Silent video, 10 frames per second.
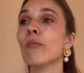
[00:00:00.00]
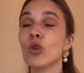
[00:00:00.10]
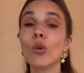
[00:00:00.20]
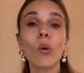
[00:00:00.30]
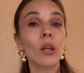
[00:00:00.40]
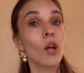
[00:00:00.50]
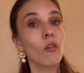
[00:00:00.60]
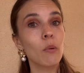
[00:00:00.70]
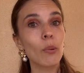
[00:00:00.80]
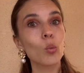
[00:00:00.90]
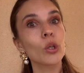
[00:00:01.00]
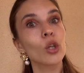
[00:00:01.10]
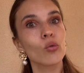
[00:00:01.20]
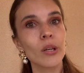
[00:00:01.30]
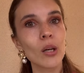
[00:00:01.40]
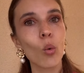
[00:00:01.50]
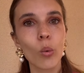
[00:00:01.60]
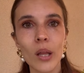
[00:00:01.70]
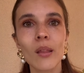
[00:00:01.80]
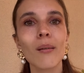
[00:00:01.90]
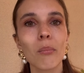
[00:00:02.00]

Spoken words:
I'm sure quite a lot of people would agree with